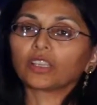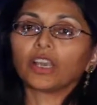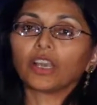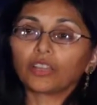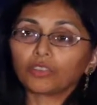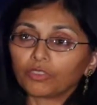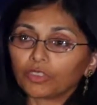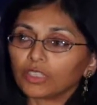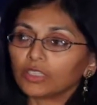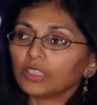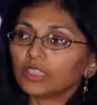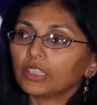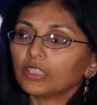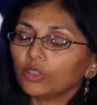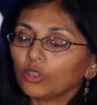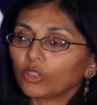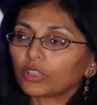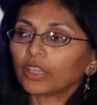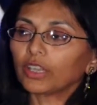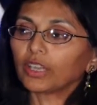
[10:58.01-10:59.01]
and really
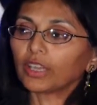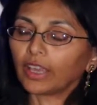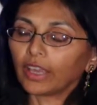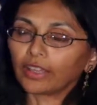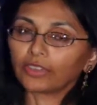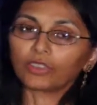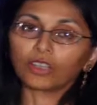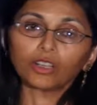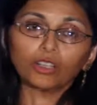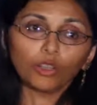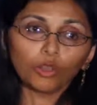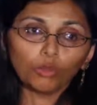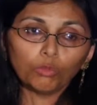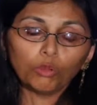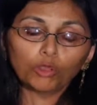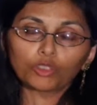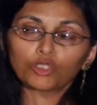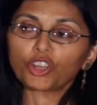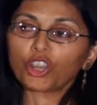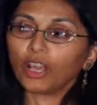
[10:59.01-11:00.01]
looking at the
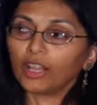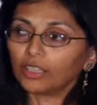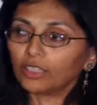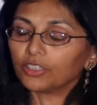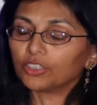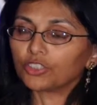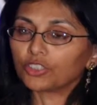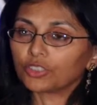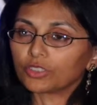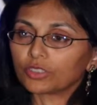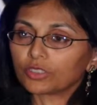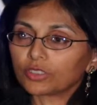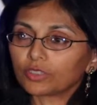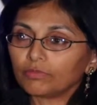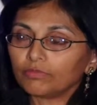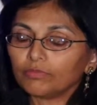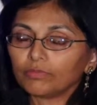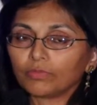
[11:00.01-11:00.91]
global challenges.